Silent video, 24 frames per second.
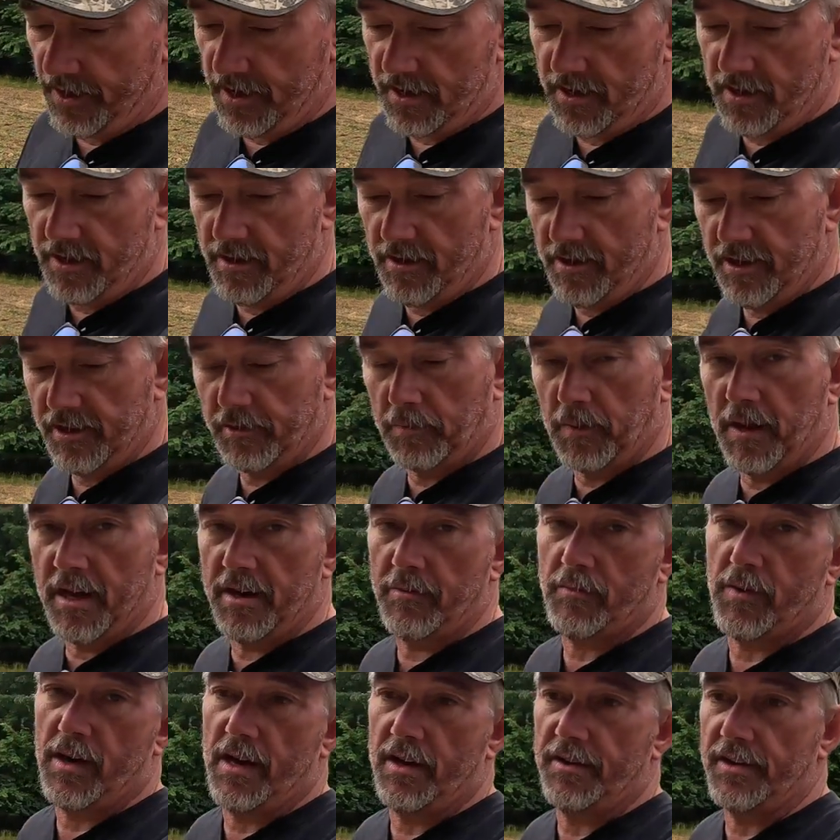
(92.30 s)
that is
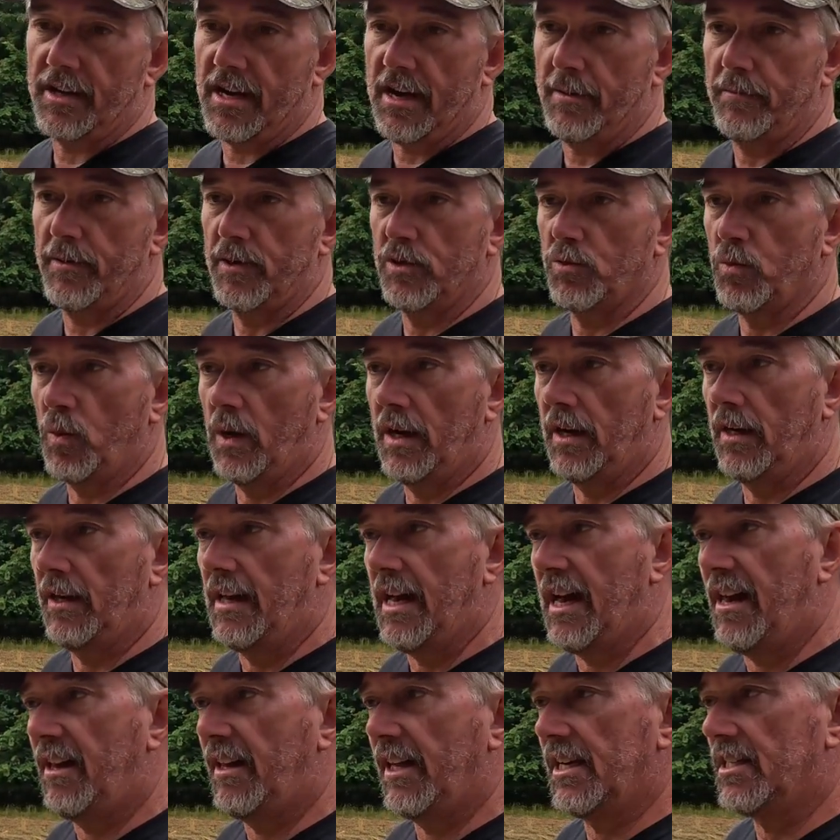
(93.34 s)
planting Browntop as well.
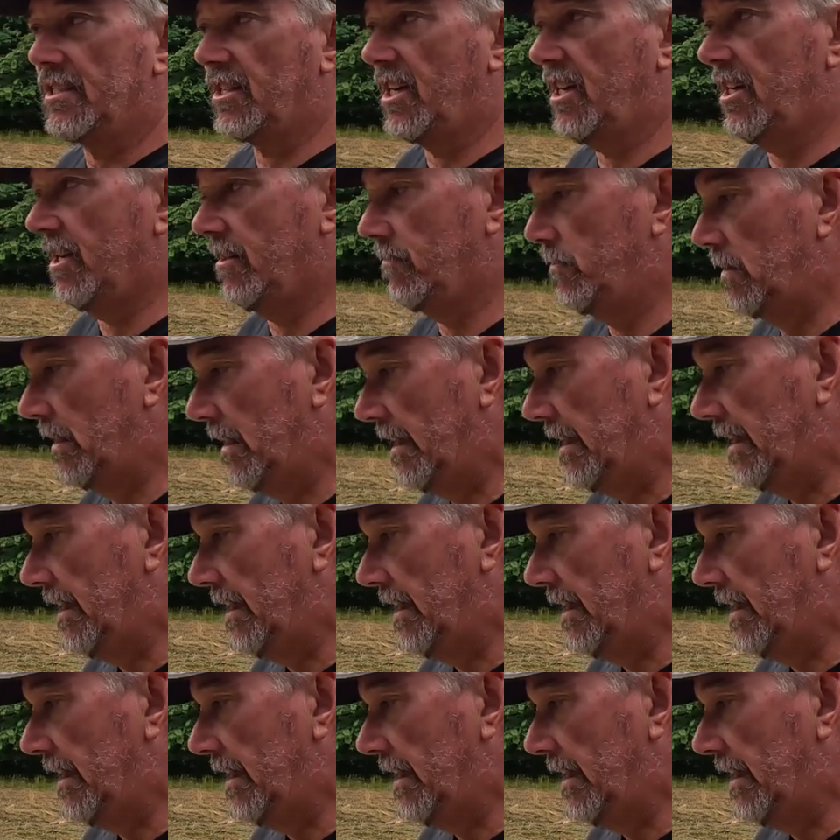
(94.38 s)
I'll ask him,